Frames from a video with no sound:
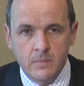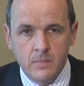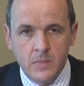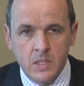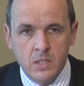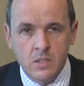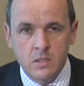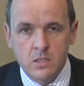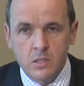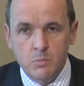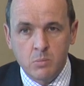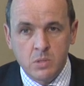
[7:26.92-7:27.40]

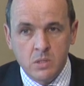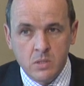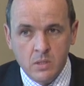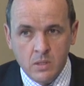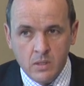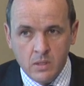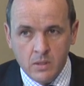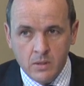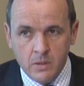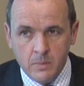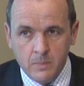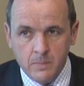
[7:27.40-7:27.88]
It is
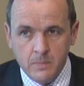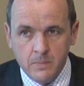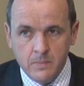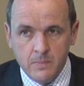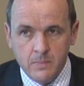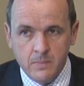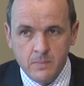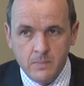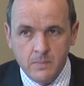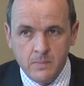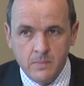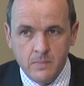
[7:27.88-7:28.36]
absurd.
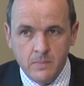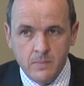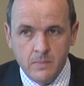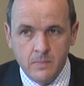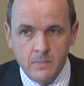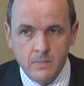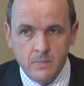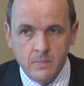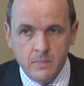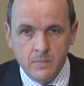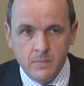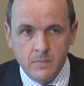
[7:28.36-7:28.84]

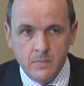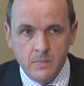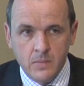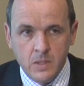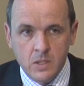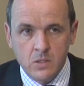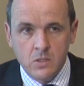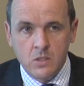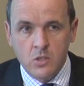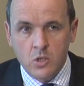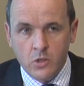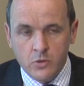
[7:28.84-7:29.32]

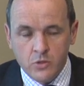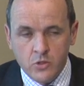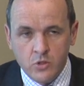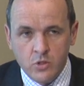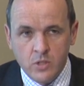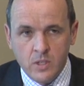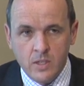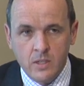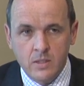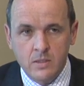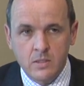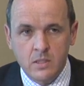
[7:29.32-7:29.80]
It's
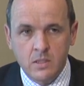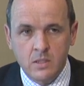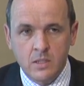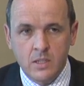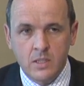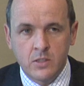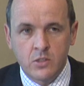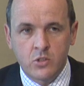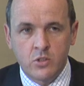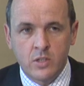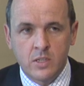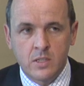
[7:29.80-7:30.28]
contrary to the
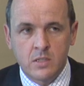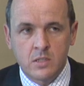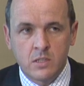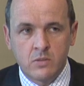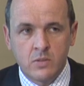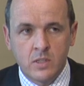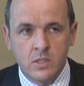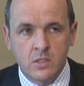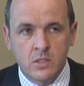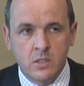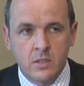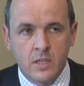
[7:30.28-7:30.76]
interests of
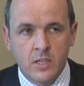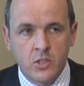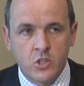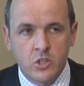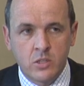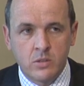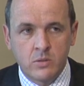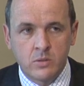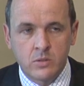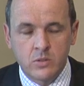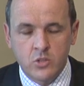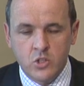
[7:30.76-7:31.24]

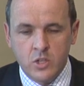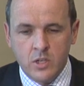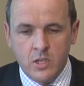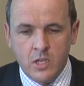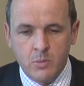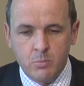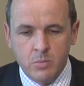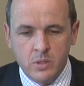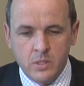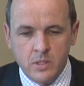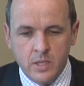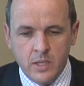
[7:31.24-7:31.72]
international
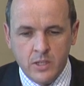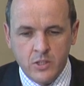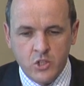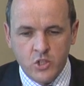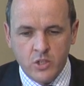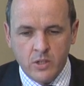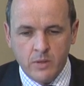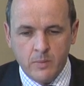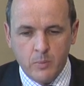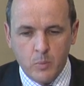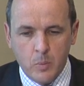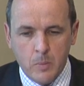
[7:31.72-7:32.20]
child
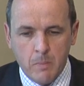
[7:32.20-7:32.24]
protection.